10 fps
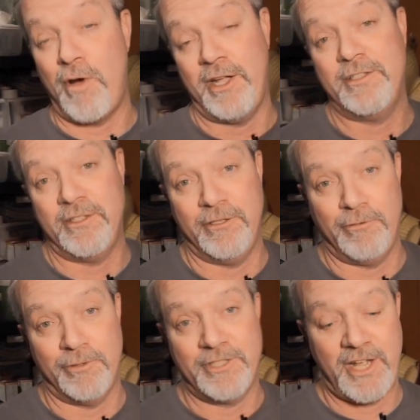whites and
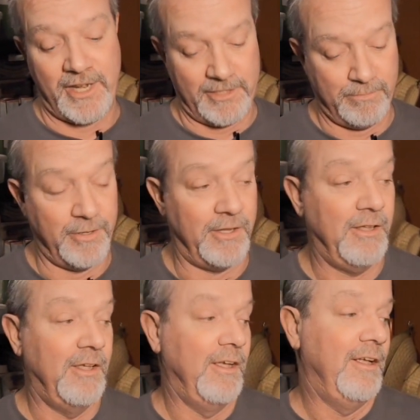your rosés.
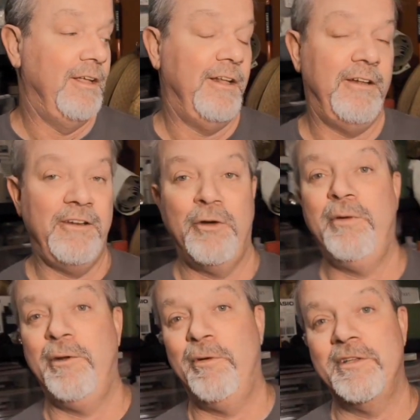But
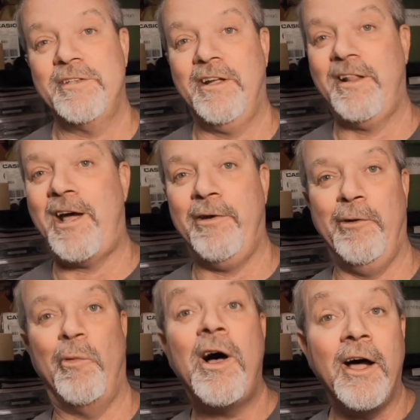nobody wants a
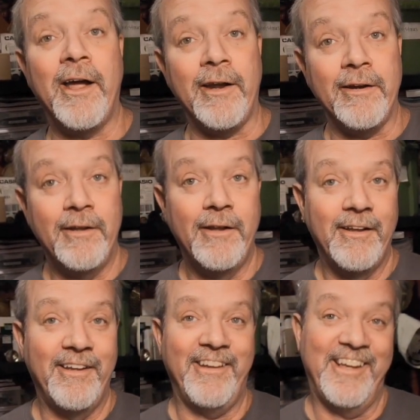cloudy wine.
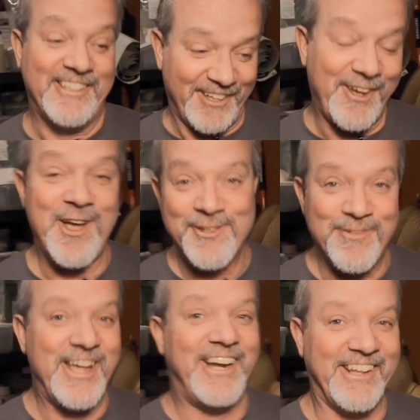It's a
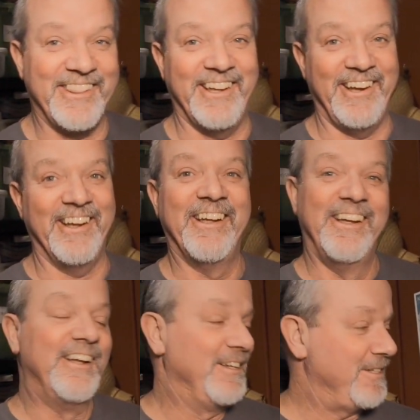cosmetic thing.
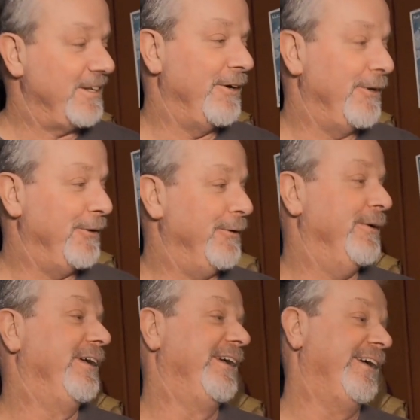
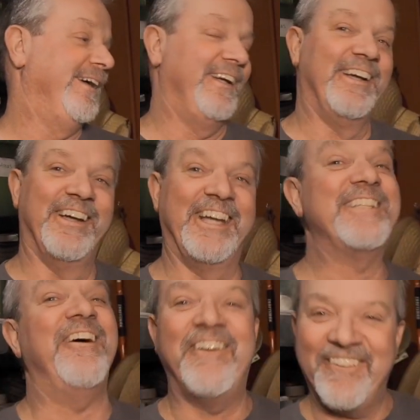So
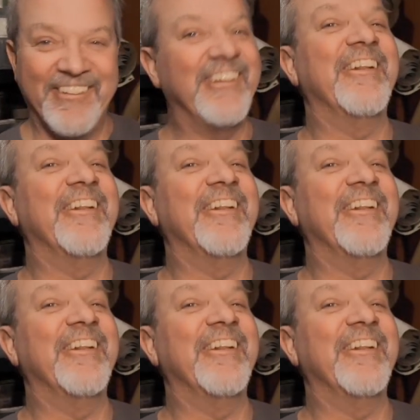it's all in the